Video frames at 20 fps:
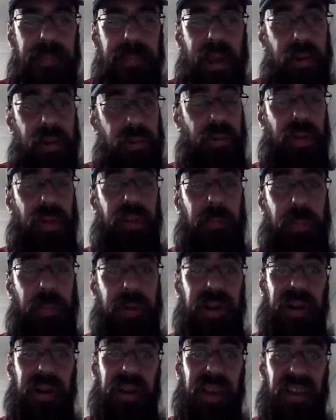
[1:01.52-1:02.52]
So that's
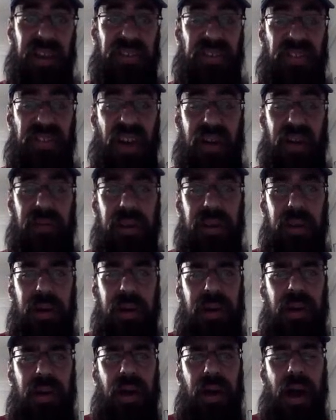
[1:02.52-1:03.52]
pretty good. That's 7.
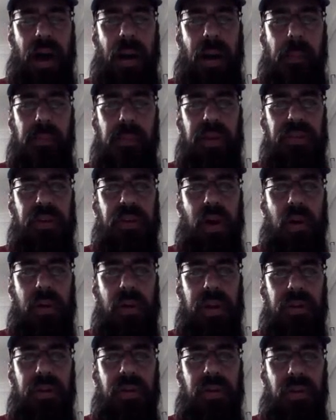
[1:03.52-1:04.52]
Let's go
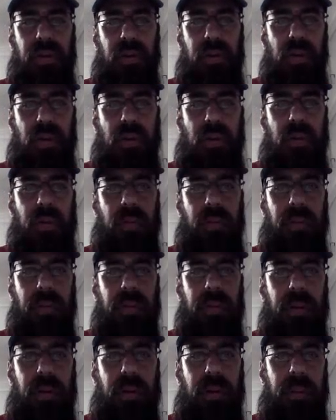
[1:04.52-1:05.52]
into
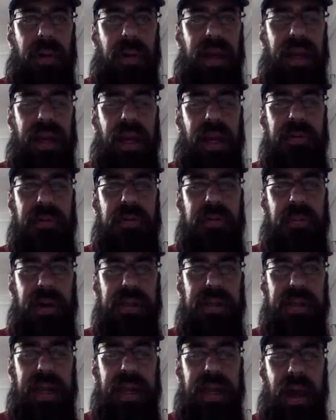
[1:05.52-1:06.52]
my
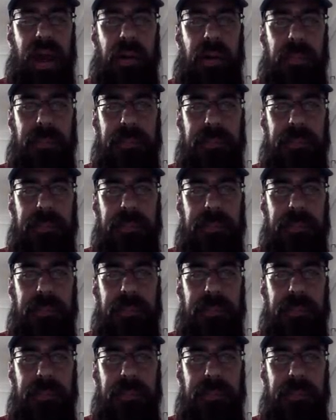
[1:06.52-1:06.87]
GetResponse account.